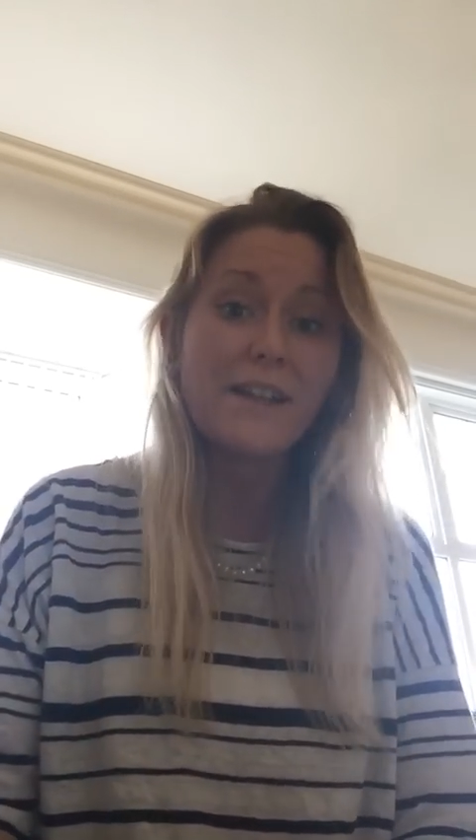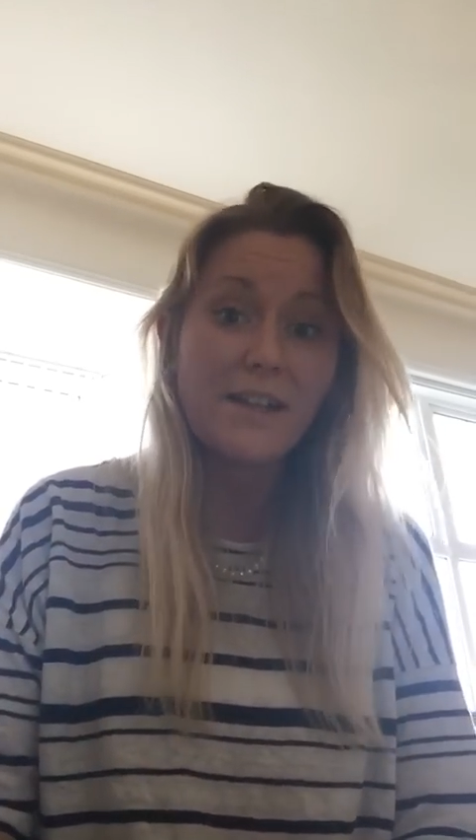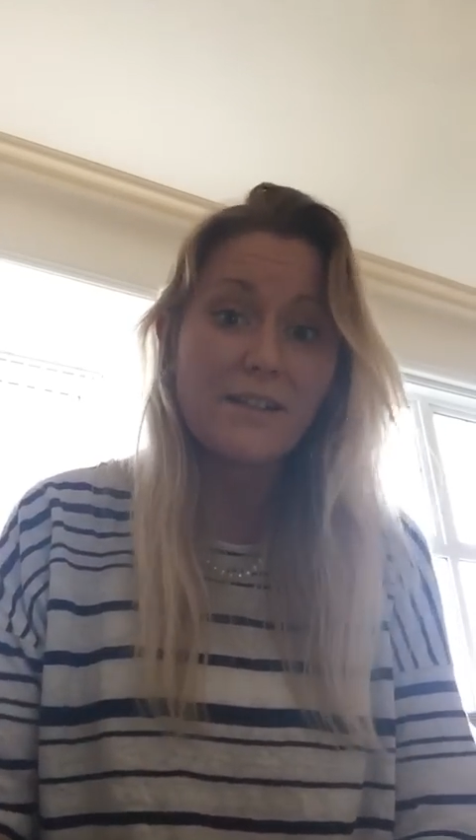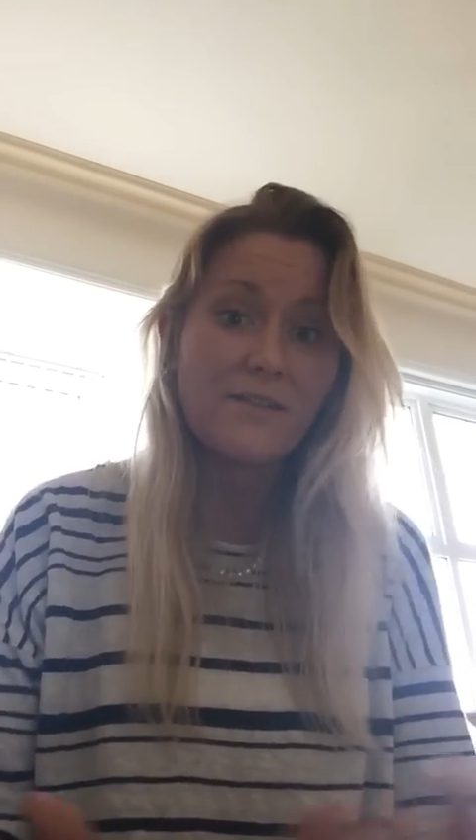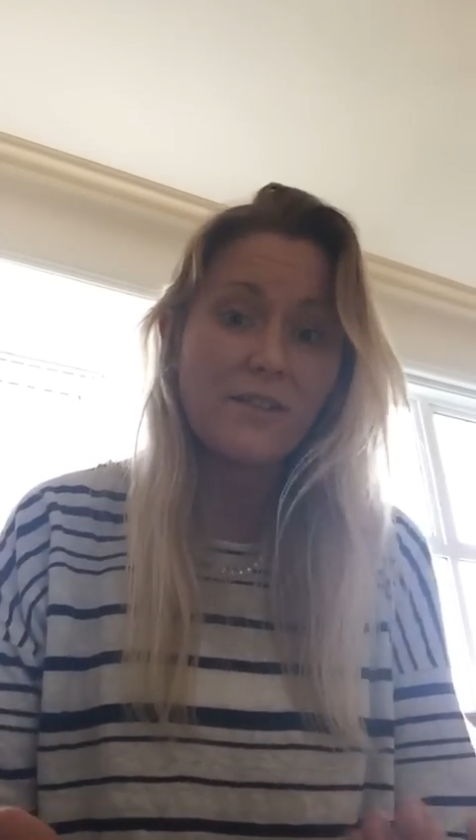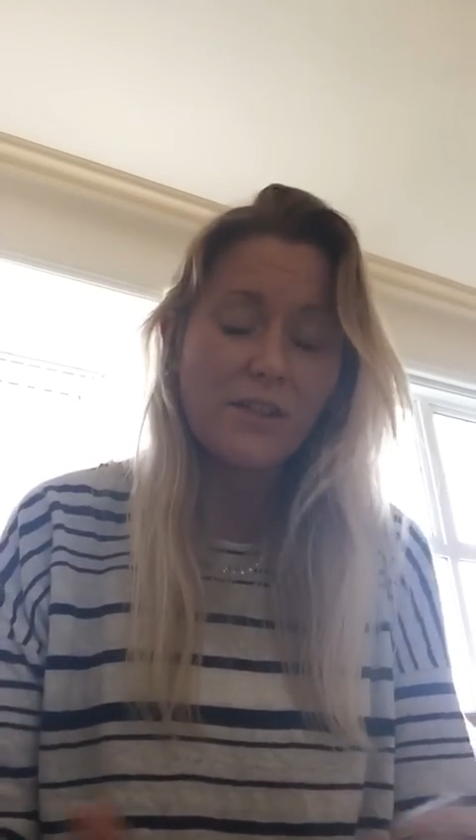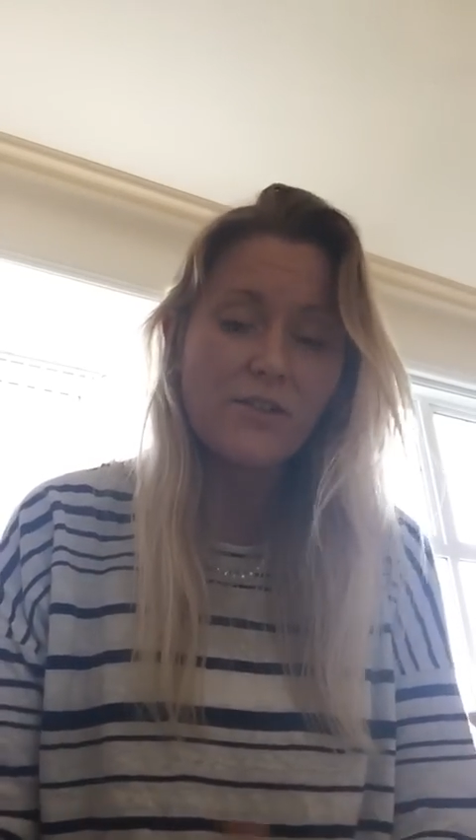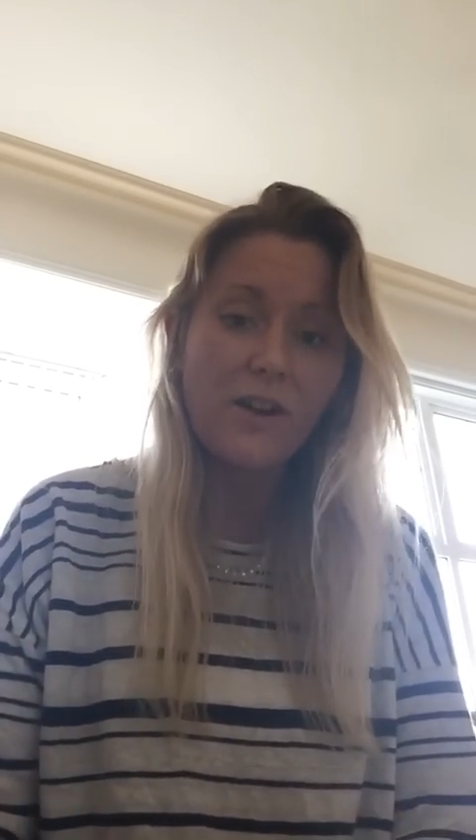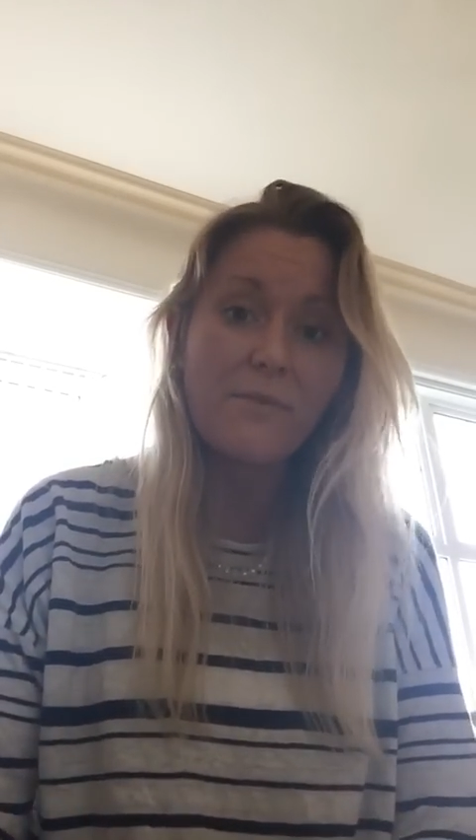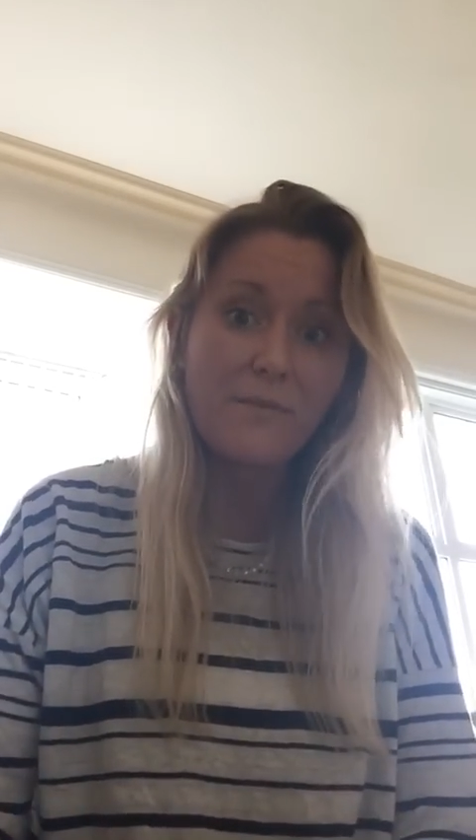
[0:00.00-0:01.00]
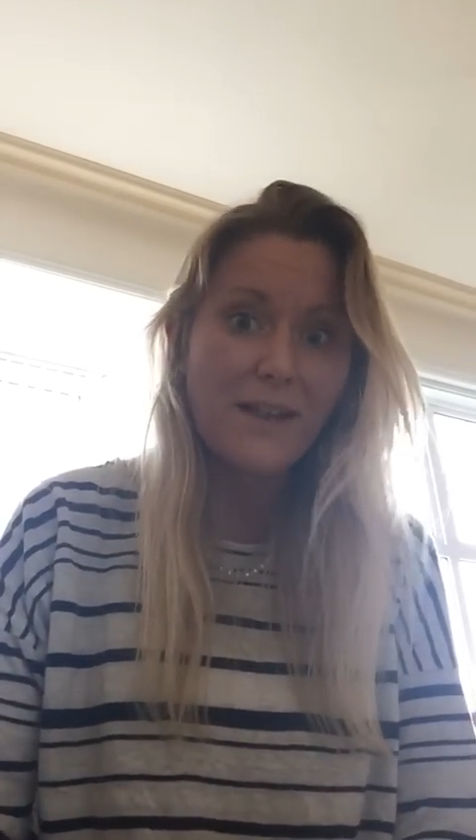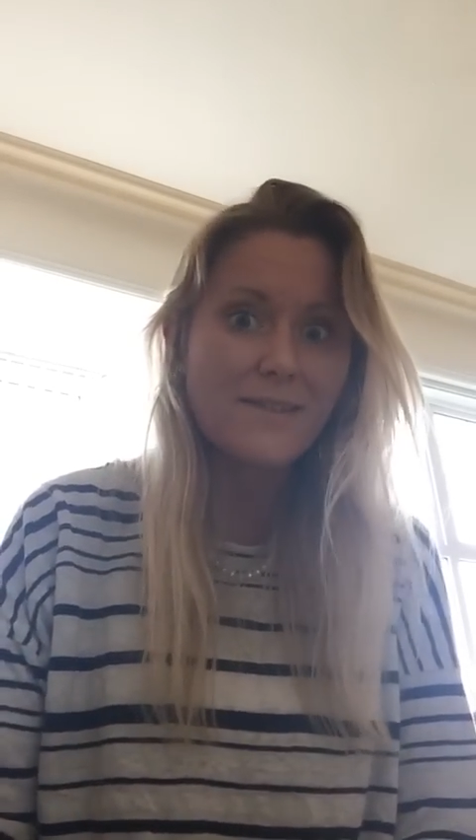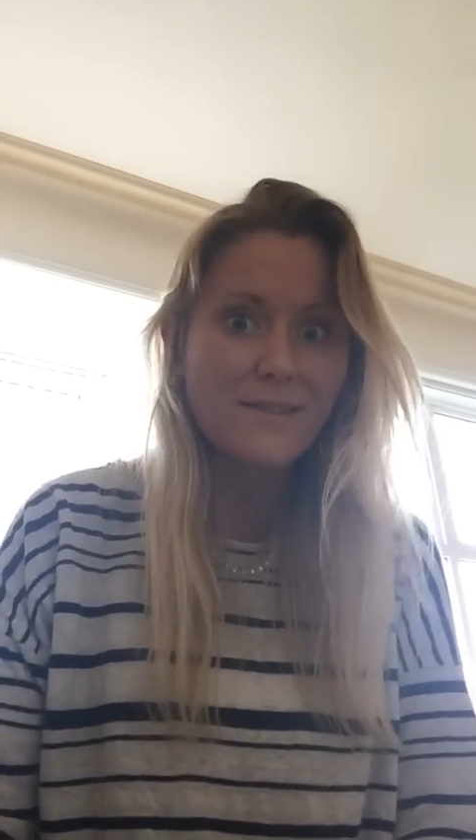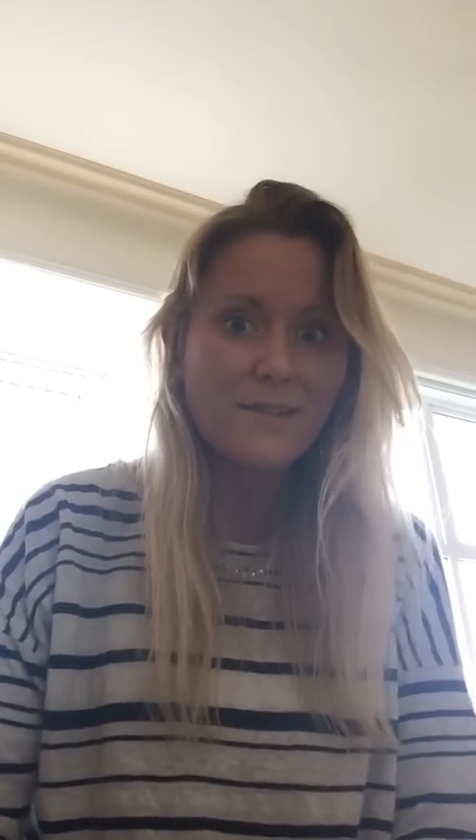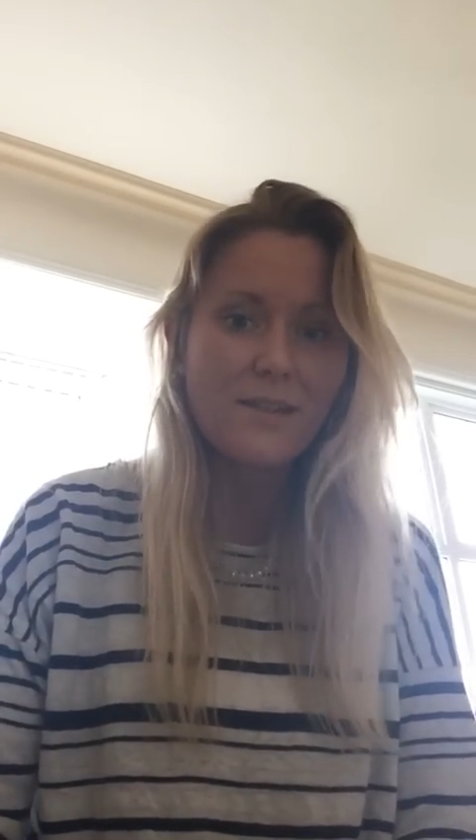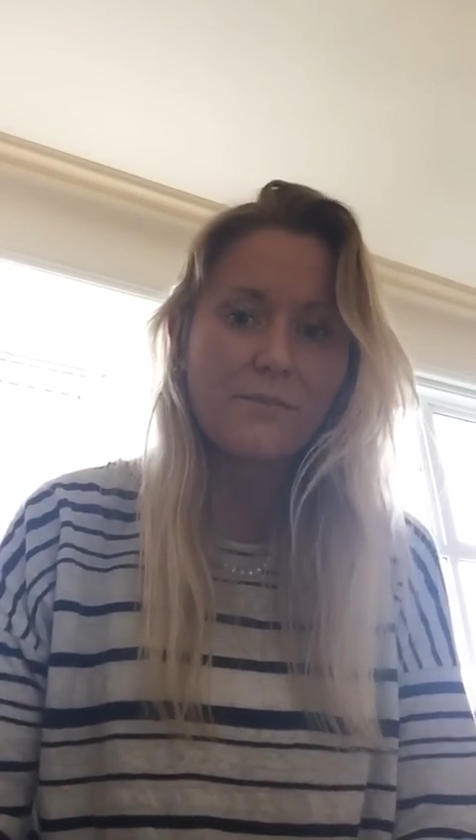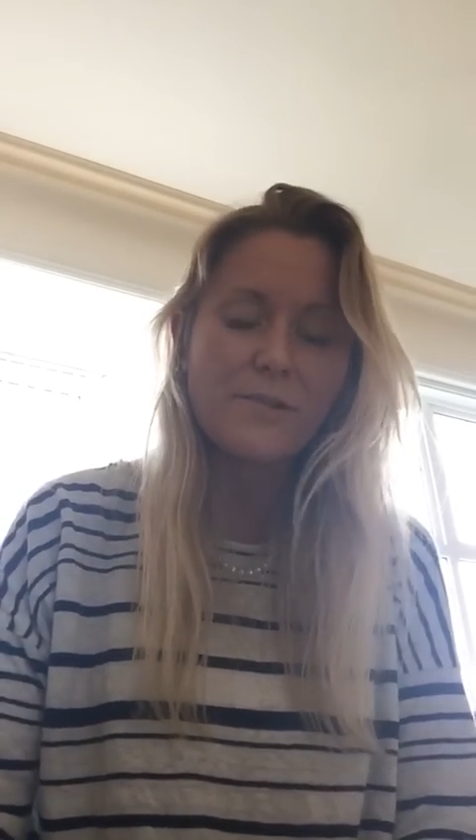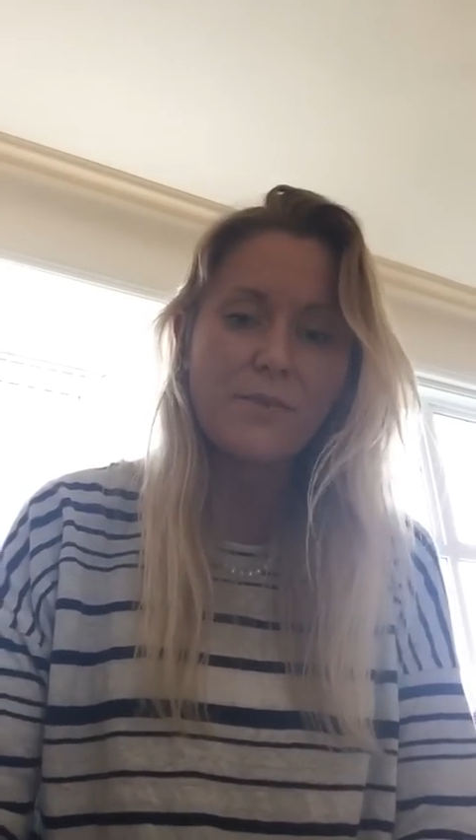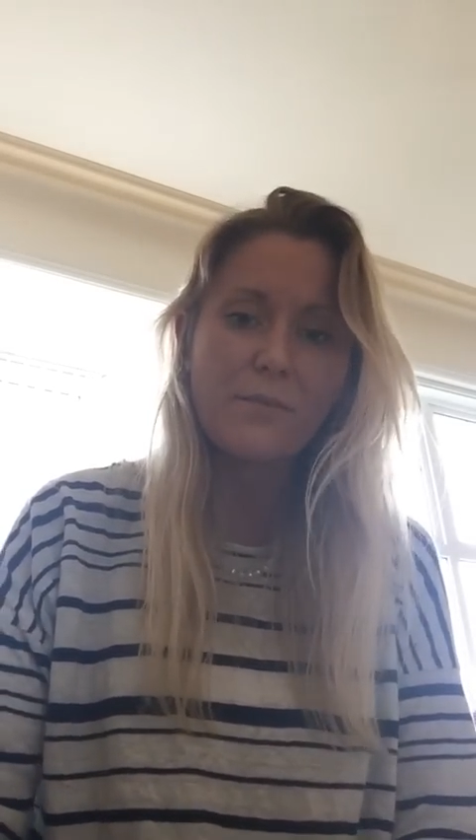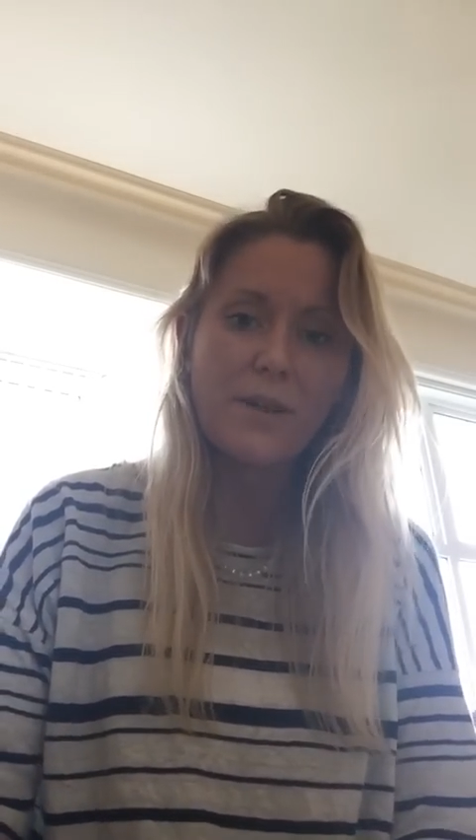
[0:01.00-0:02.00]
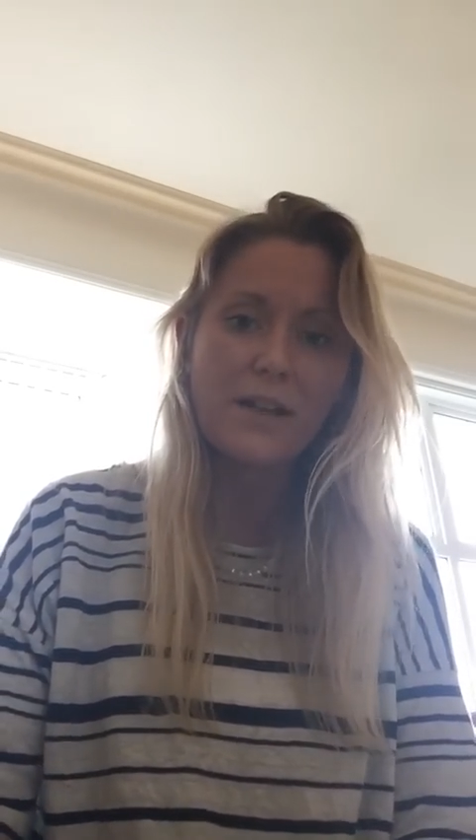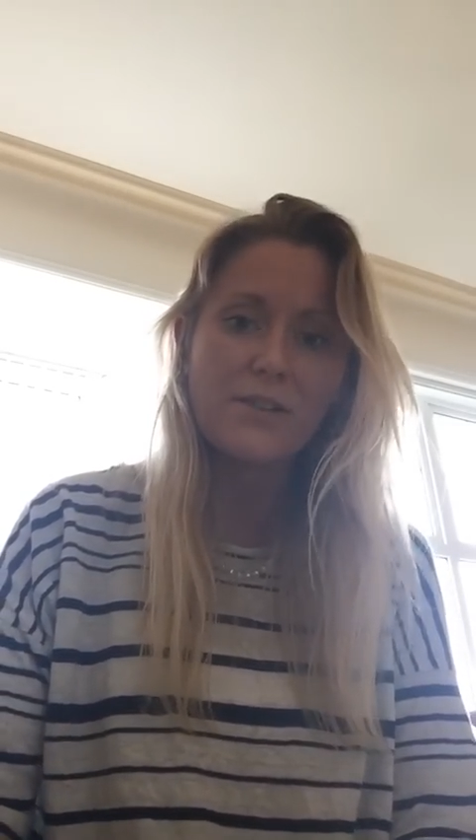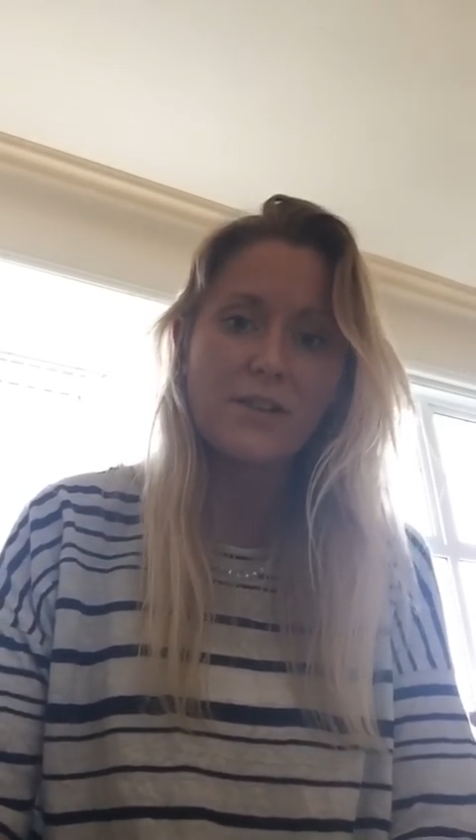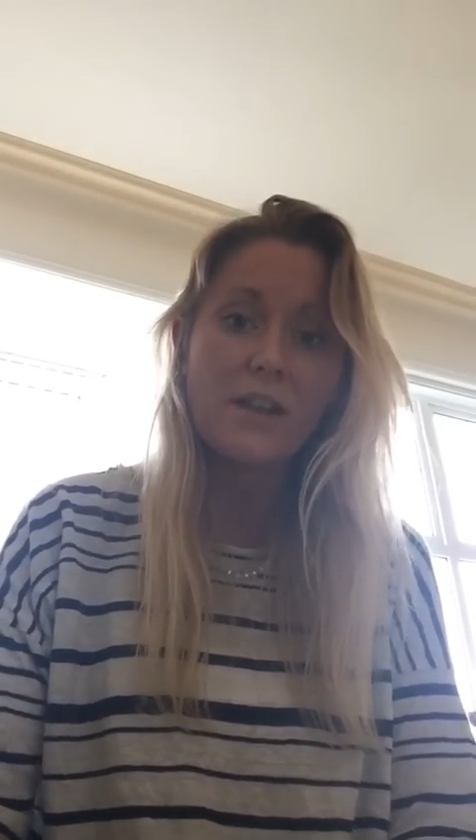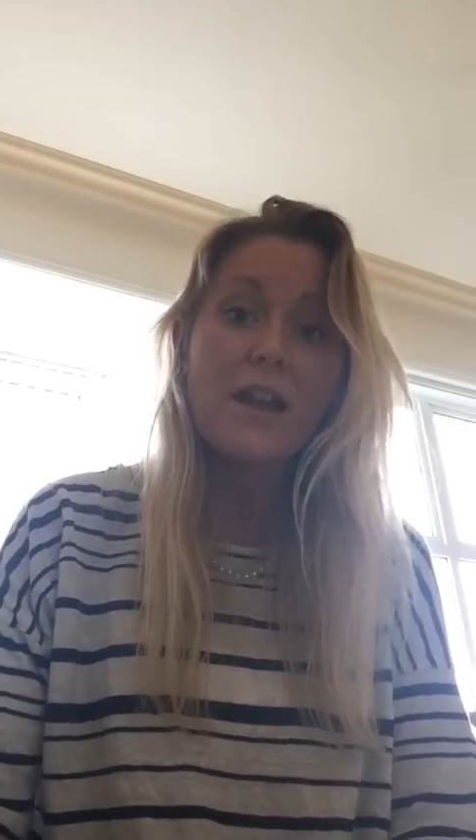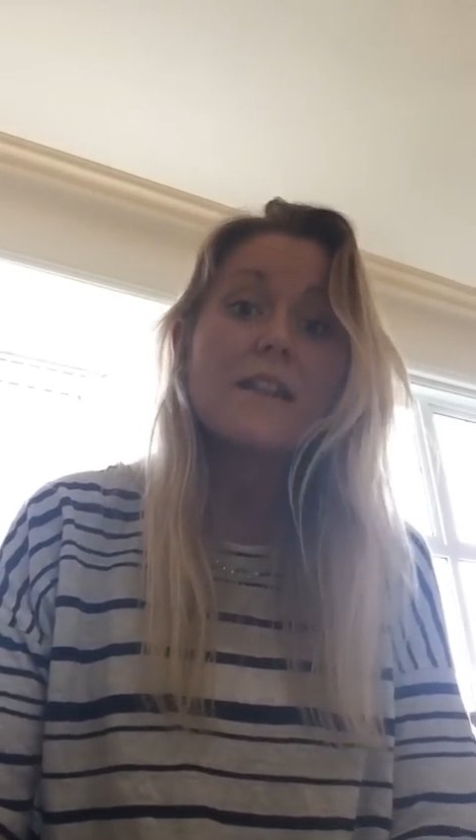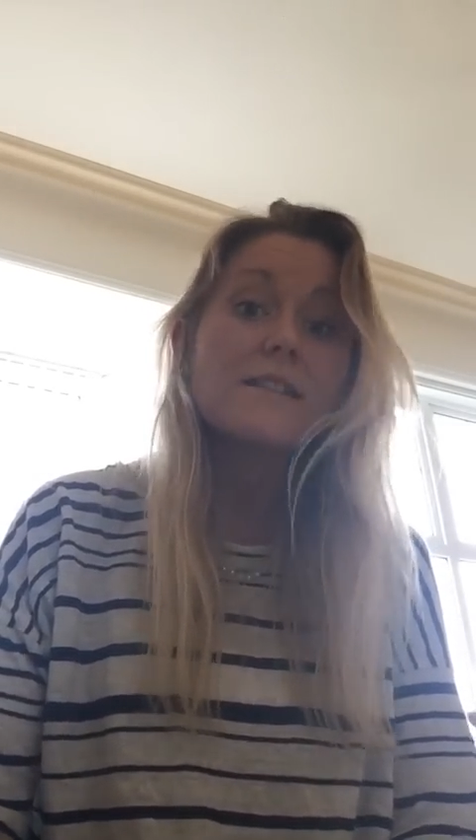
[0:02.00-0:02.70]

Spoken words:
and he described them as the surplus population.